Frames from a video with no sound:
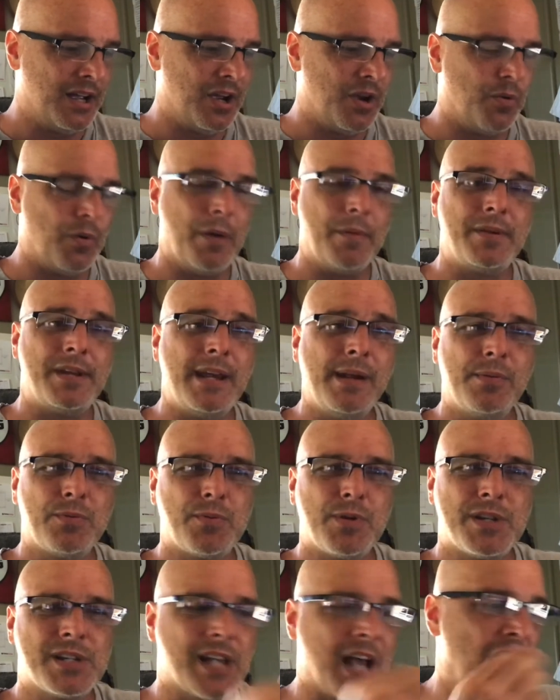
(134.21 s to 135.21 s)
when teams
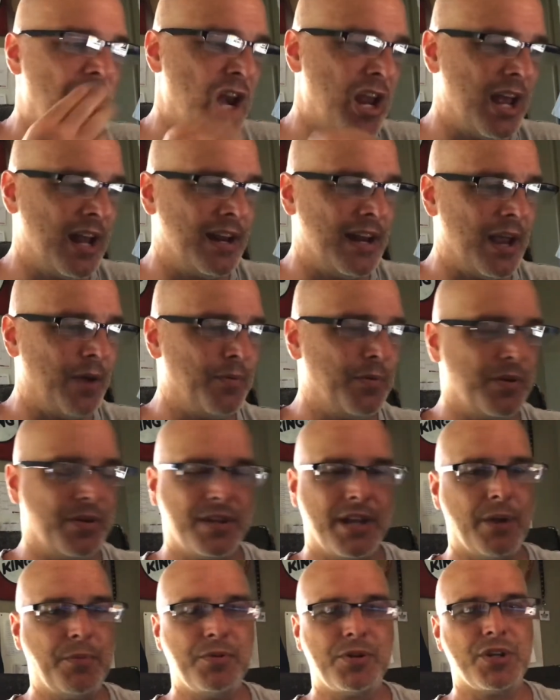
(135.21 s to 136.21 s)
would sign in, they
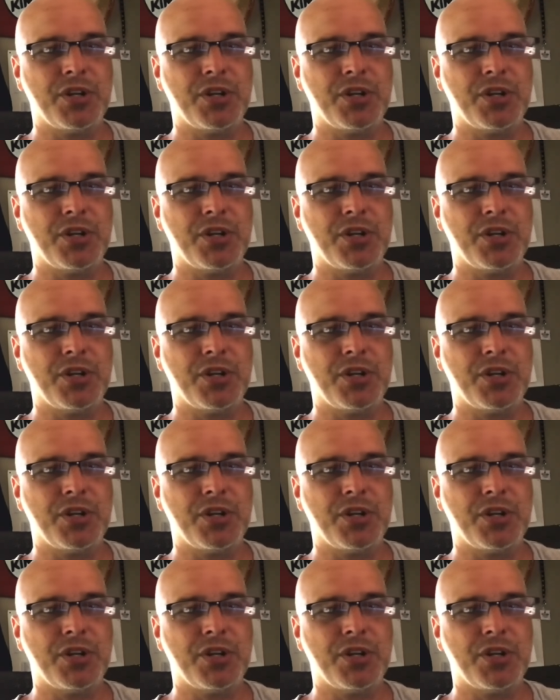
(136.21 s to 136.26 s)
would just